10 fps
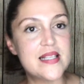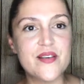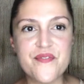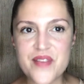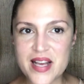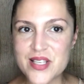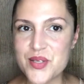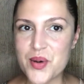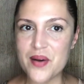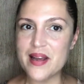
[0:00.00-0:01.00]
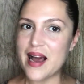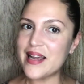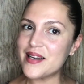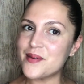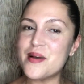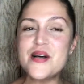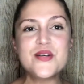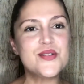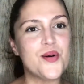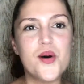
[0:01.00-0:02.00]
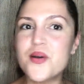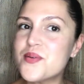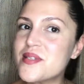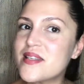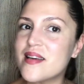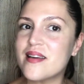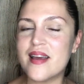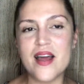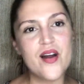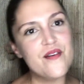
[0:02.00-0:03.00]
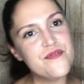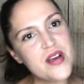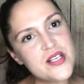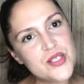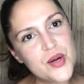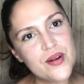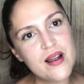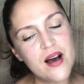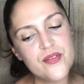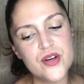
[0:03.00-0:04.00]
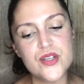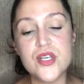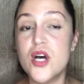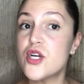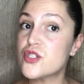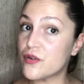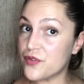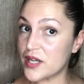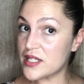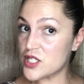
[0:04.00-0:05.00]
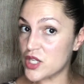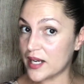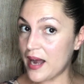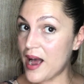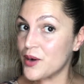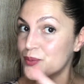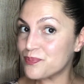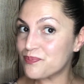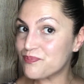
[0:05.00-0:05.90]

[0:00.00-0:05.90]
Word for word: It's a Facetory item. So all you skincare and Facetory lovers, don't forget to check it out.